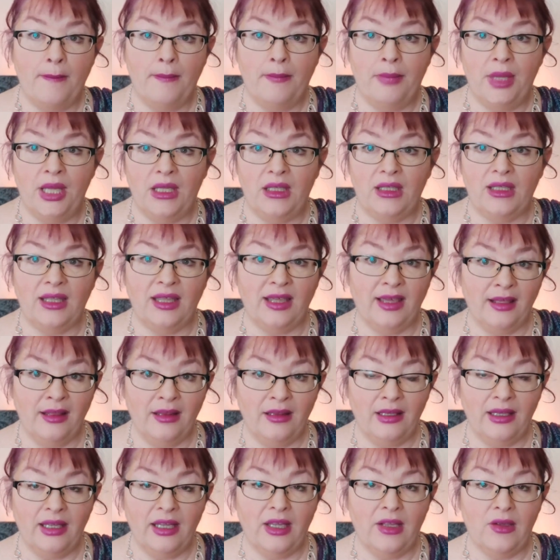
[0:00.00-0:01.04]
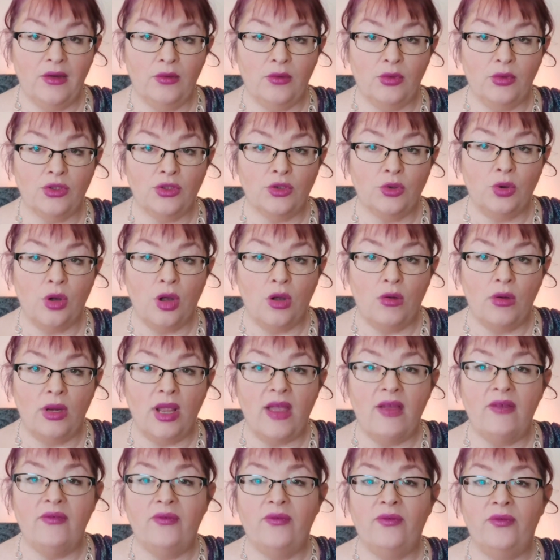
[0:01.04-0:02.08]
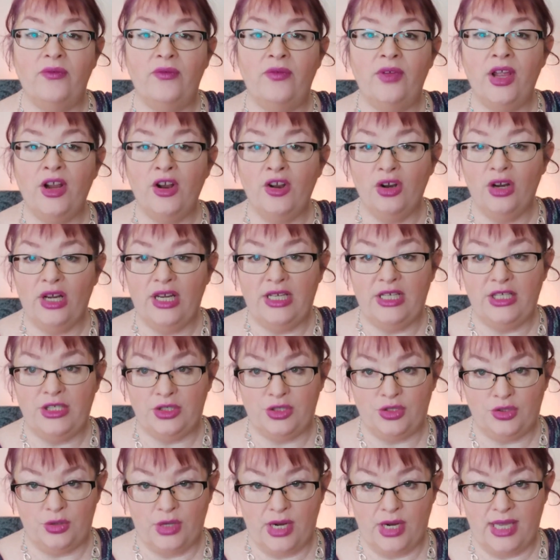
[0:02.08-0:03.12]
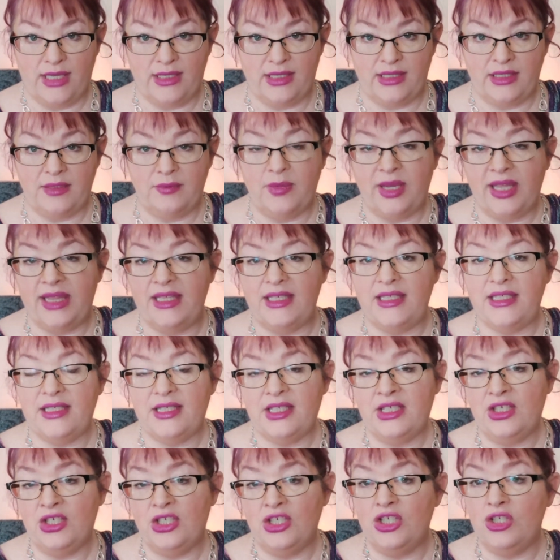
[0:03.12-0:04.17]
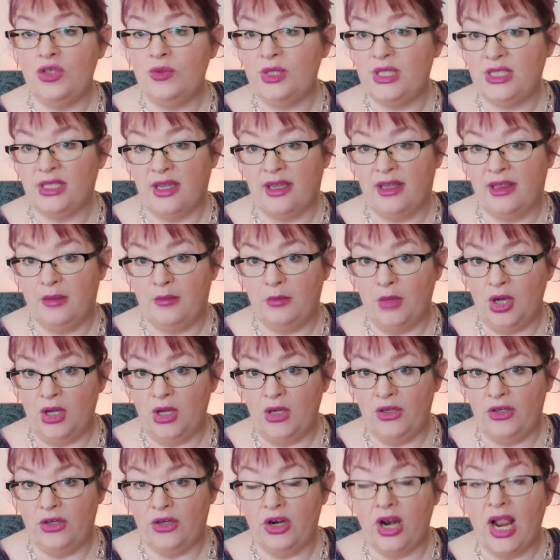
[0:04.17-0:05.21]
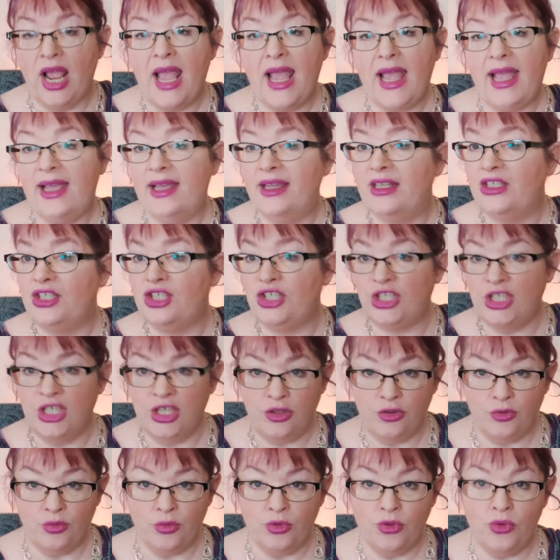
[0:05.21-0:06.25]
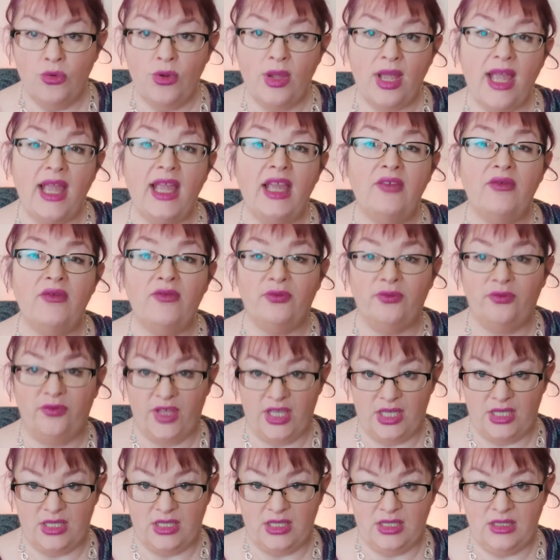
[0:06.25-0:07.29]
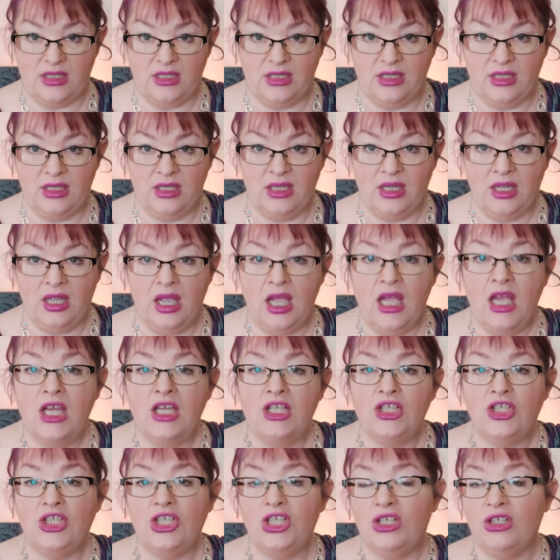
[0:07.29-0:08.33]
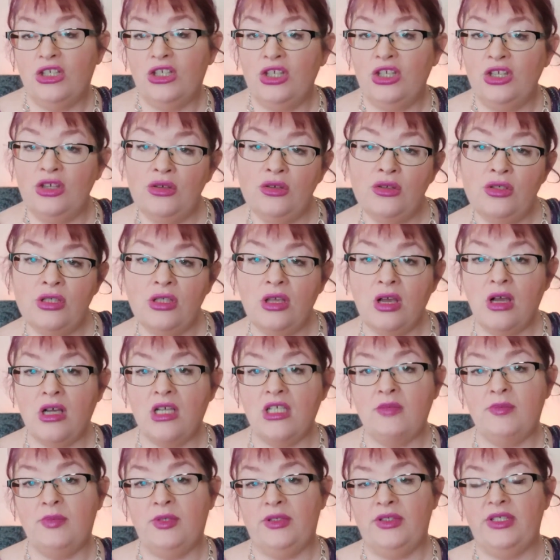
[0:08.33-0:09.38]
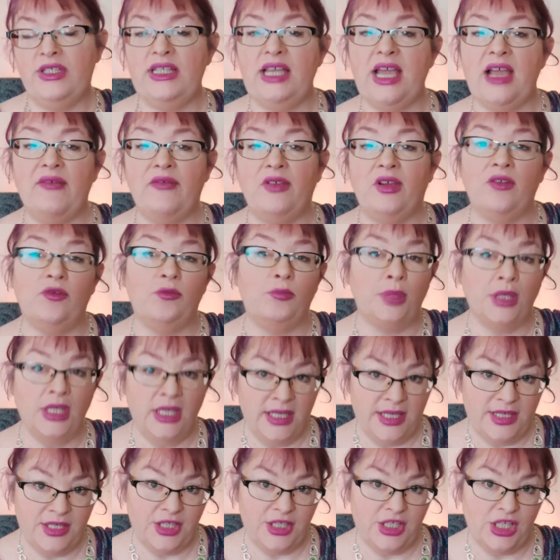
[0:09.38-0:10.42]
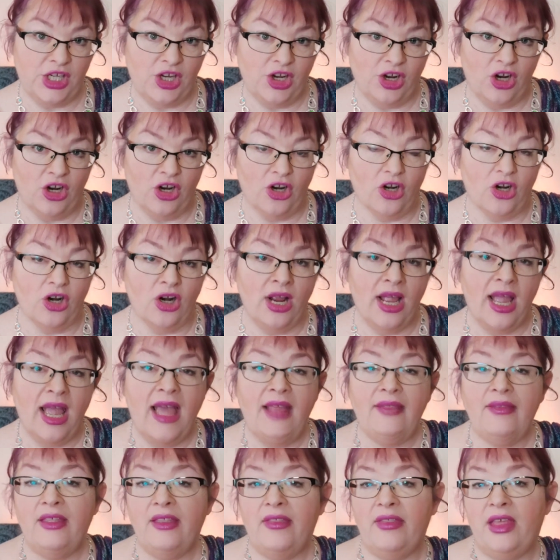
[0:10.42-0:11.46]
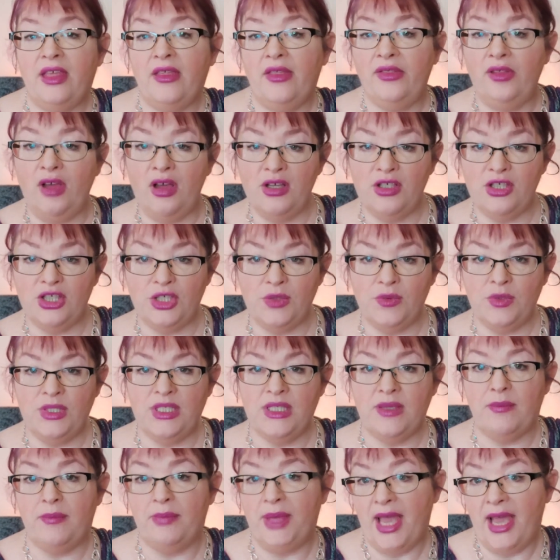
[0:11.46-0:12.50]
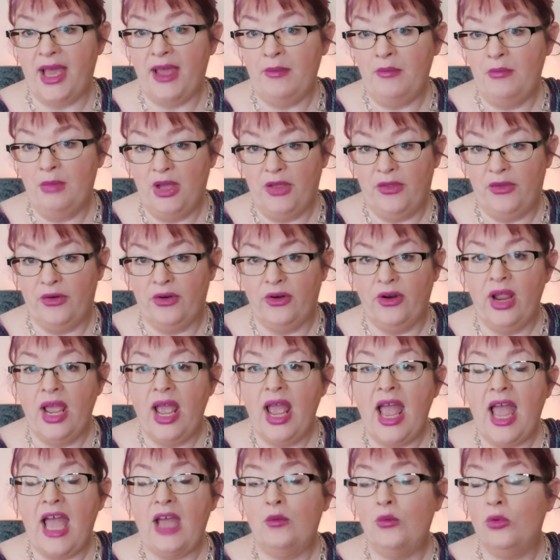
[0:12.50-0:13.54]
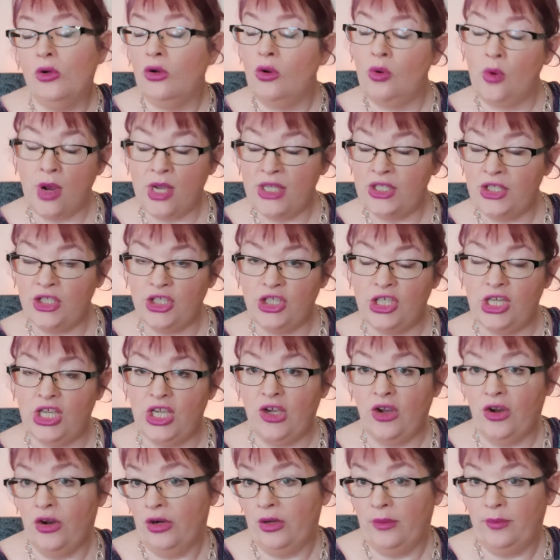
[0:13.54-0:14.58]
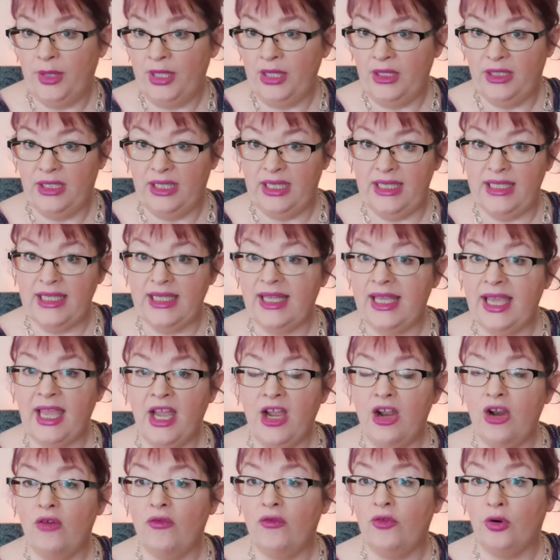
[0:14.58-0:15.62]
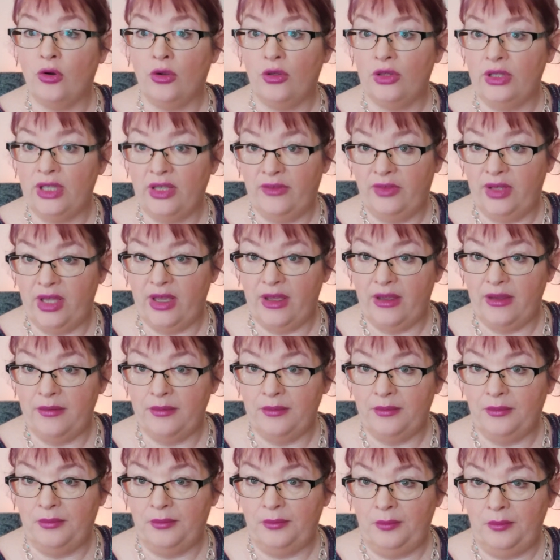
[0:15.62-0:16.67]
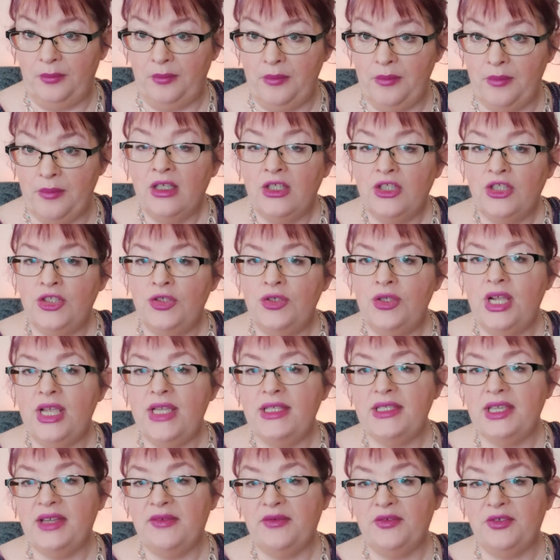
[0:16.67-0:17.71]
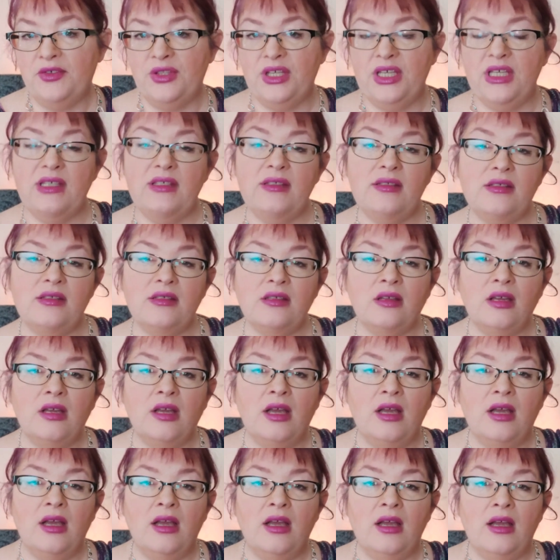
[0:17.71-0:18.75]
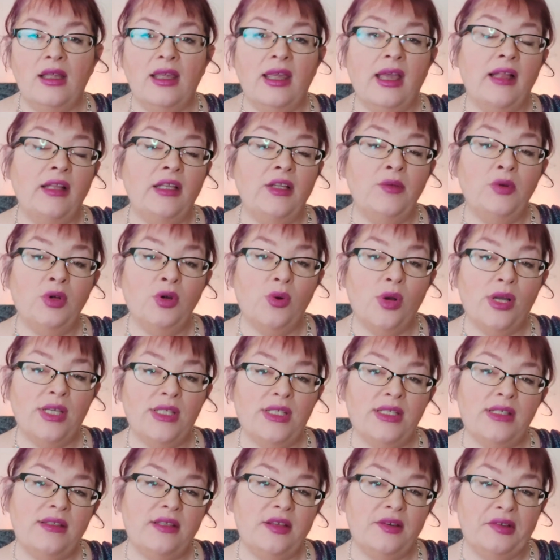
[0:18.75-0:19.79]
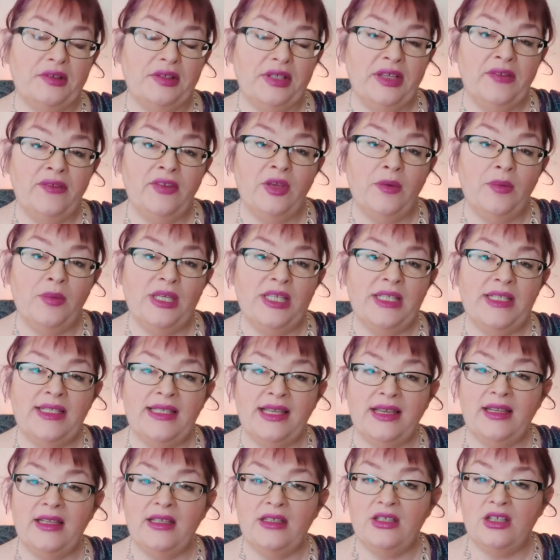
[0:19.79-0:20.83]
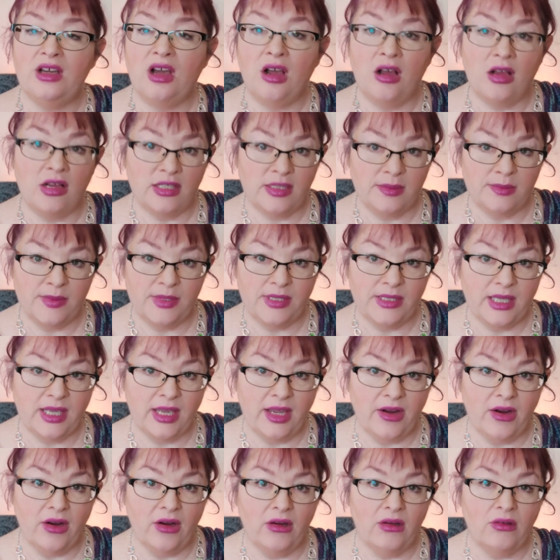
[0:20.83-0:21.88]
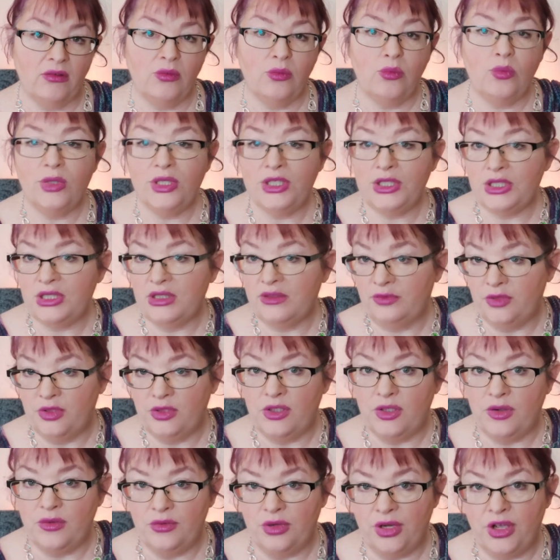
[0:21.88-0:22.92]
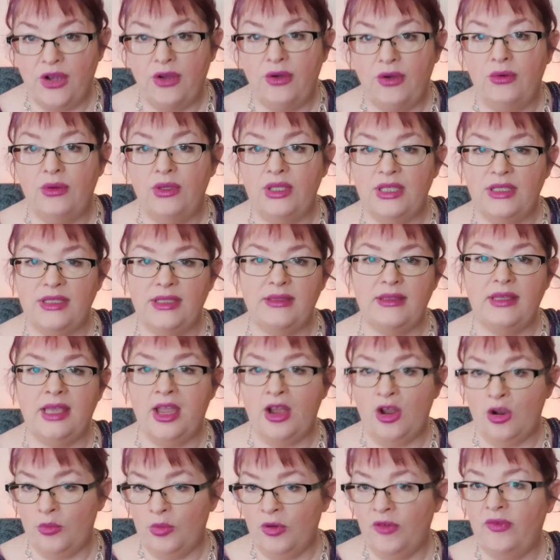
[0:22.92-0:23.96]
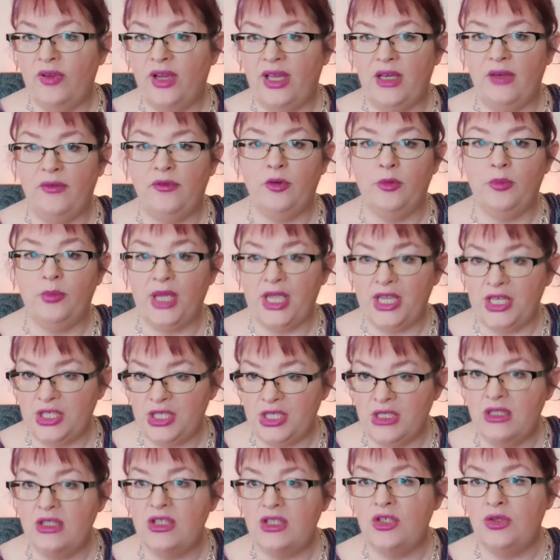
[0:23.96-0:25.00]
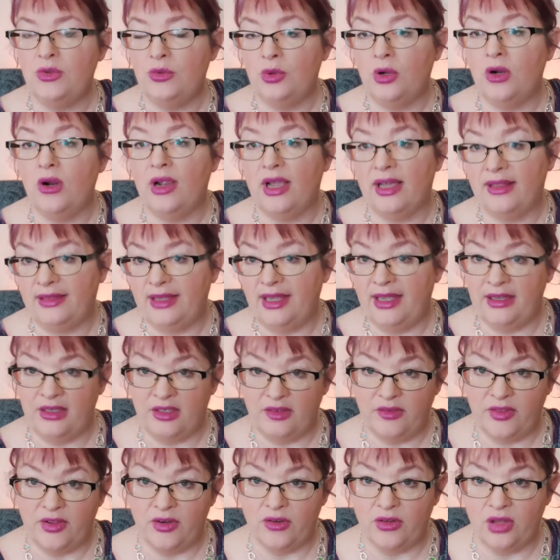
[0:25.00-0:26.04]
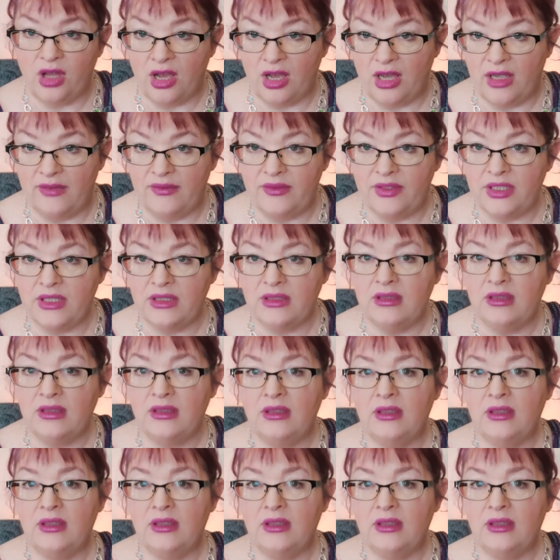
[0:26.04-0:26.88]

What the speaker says: But Kelly was, quote, very distressed by the decision to assign the monitor, and she threw a fit. She accused the hospital staff of punishing her, that they thought she was a bad mother and were questioning her ability to care for Olivia. 2 days after this, Kelly requested that Olivia be sent into hospice care, which, if you don't know, is care provided for patients who are at the end of their lives.